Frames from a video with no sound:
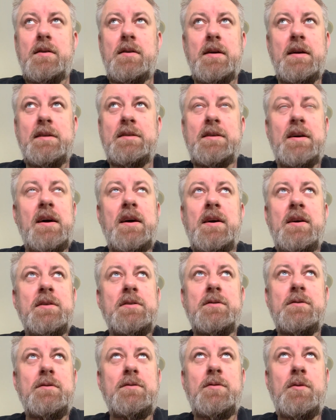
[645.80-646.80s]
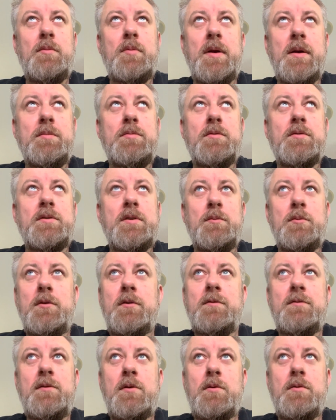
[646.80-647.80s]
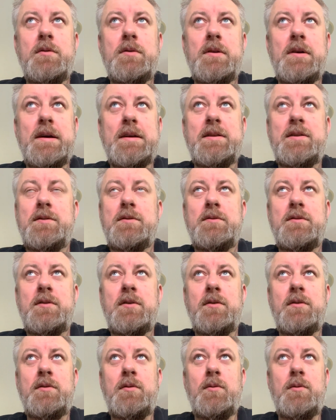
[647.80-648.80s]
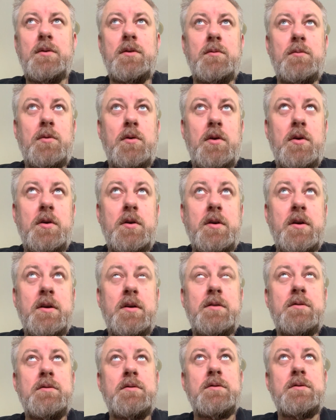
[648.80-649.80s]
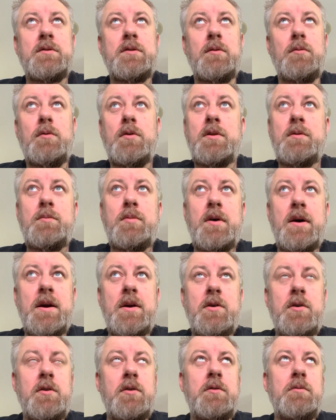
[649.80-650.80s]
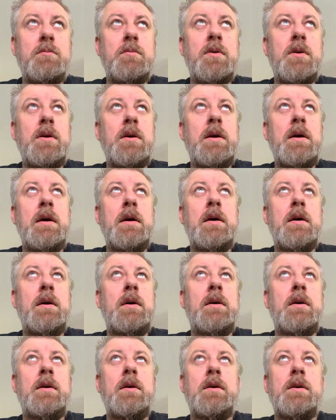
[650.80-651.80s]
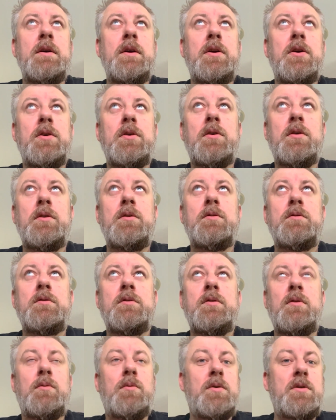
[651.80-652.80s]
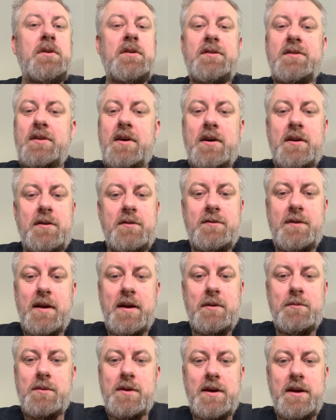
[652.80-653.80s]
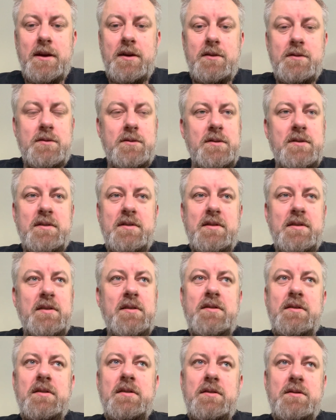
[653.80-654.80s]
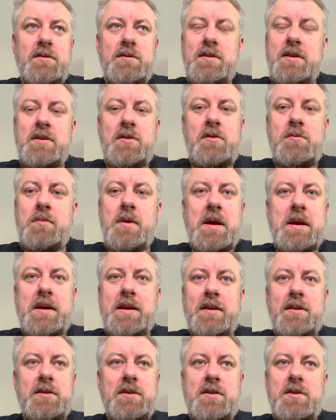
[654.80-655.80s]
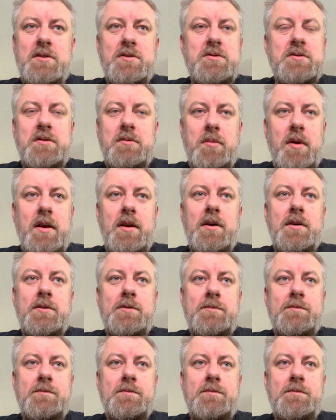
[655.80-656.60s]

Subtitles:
it's hard for people to move forward, like to want to work, to want to buy a home, to want to start a family. They're not making the country better,